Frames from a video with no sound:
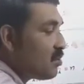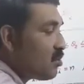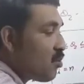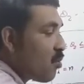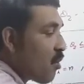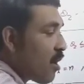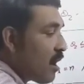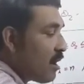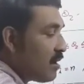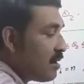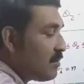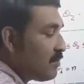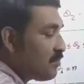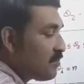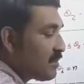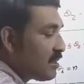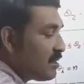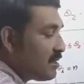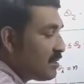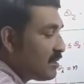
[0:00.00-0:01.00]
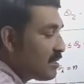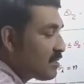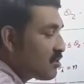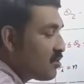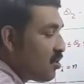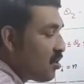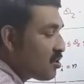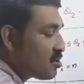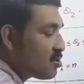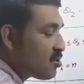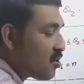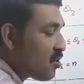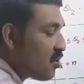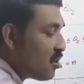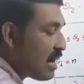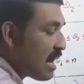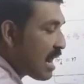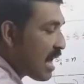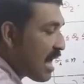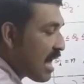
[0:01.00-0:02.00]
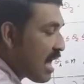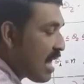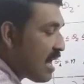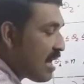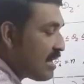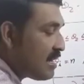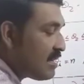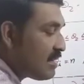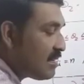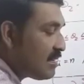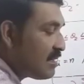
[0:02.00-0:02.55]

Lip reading: to 1. This goes on and